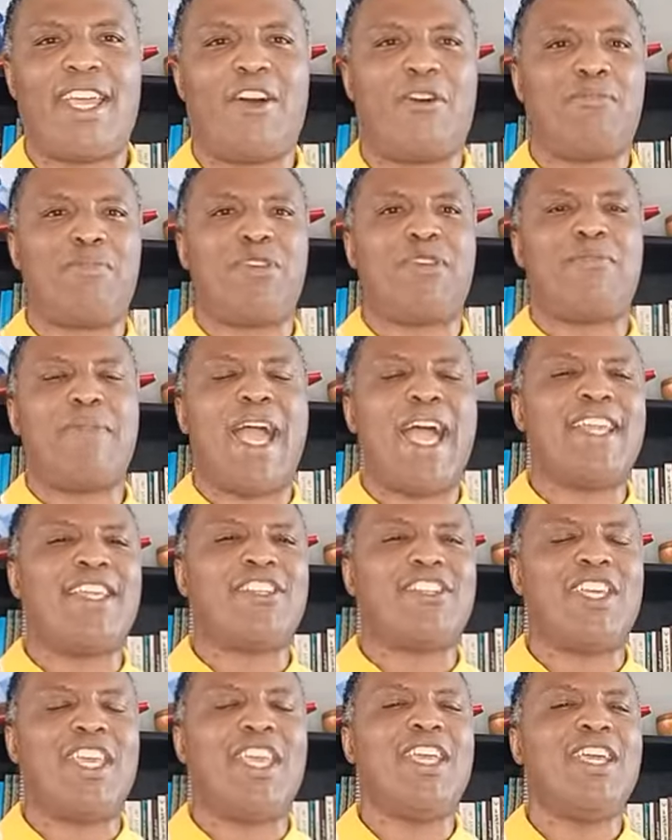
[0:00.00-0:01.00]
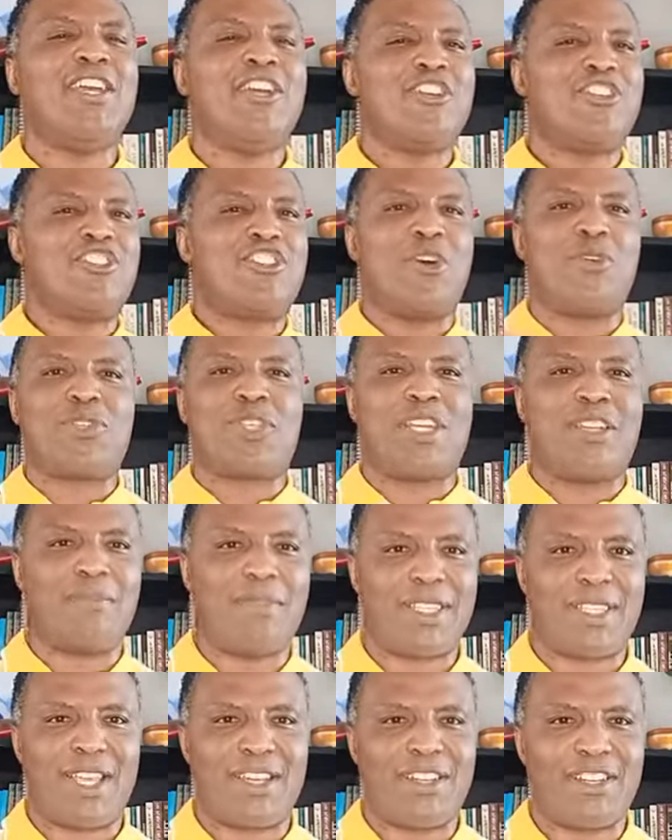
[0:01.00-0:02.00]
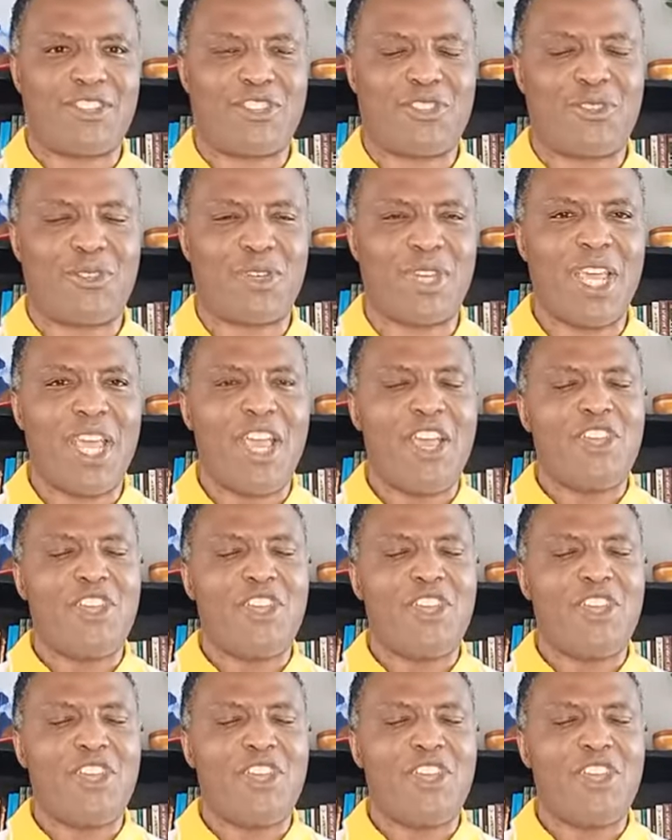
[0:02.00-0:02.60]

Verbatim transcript: help humanity, totally misunderstood.